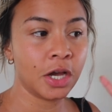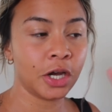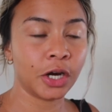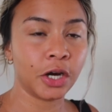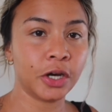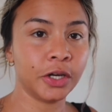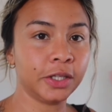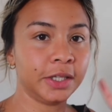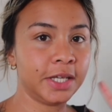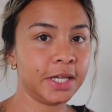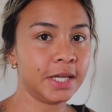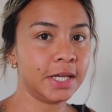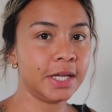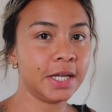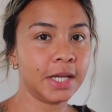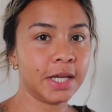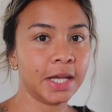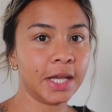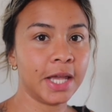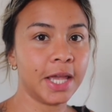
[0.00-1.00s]
currently
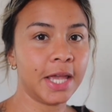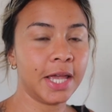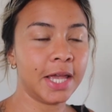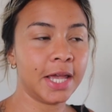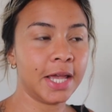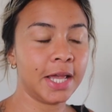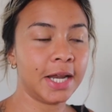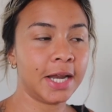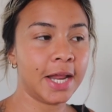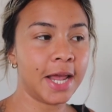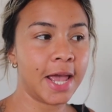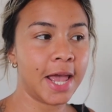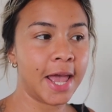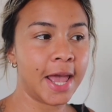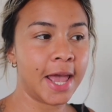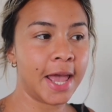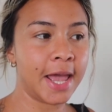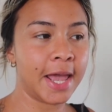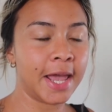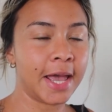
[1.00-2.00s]
eating in
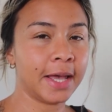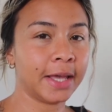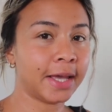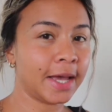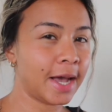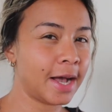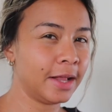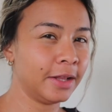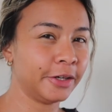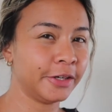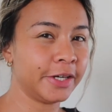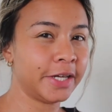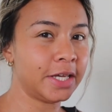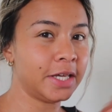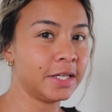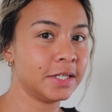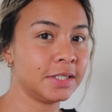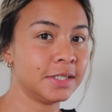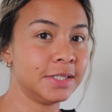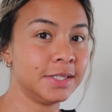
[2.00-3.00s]
a
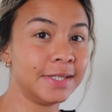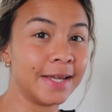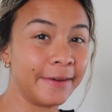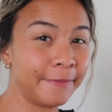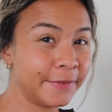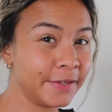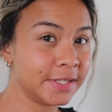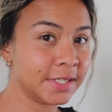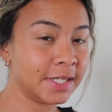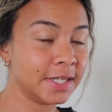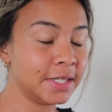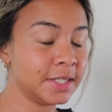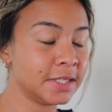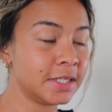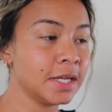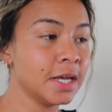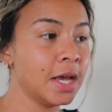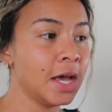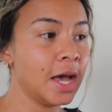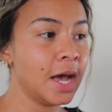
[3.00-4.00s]
calorie
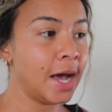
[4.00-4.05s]
deficit.